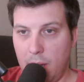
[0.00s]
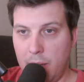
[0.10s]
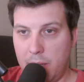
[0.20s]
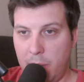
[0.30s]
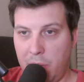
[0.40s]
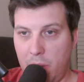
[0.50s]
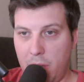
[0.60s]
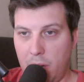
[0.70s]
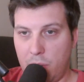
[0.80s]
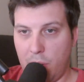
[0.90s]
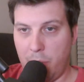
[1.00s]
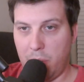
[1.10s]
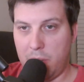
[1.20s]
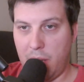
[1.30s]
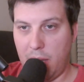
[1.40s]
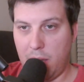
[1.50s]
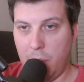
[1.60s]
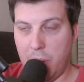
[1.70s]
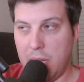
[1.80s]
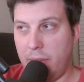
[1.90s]
Sam, do you think Trump will take the
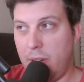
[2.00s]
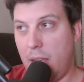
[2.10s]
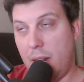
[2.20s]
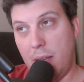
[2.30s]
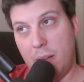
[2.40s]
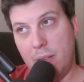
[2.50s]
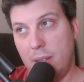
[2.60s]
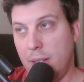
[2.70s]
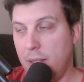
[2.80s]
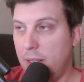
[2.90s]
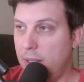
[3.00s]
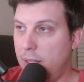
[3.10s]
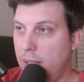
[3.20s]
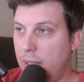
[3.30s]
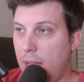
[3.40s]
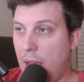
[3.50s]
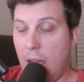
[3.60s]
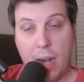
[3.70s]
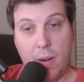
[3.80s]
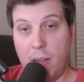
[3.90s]
U.S. out of NATO?
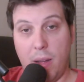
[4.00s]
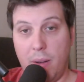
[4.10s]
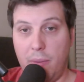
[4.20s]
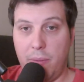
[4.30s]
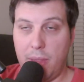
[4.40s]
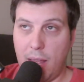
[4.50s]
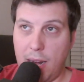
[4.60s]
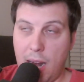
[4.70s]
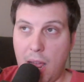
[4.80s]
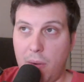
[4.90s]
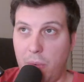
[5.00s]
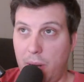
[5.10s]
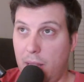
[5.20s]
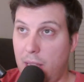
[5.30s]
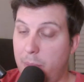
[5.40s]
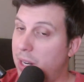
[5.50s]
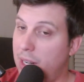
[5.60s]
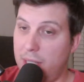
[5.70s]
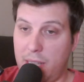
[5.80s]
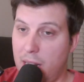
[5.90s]
I don't know. Not really, but it
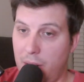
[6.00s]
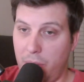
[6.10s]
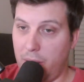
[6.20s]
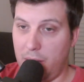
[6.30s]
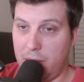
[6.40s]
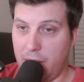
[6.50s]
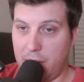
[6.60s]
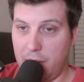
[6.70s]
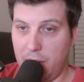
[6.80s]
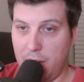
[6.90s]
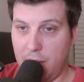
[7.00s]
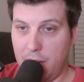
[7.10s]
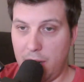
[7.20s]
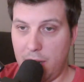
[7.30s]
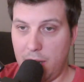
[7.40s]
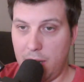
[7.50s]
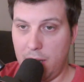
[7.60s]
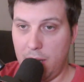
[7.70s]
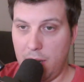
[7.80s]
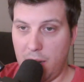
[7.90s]
is getting really sketchy.
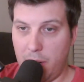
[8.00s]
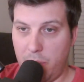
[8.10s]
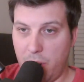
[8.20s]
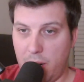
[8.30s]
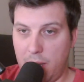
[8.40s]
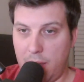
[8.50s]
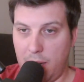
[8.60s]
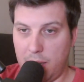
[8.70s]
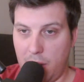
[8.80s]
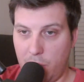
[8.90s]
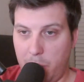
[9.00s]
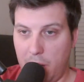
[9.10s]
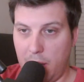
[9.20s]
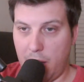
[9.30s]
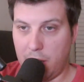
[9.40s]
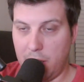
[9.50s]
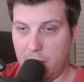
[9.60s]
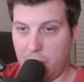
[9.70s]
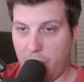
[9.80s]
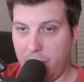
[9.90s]
Brennan thinks there will be elections
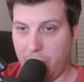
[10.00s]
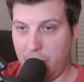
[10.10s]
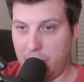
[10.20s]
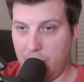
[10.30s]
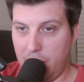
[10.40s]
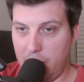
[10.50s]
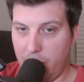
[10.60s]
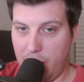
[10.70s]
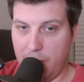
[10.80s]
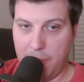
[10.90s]
in 2026, right?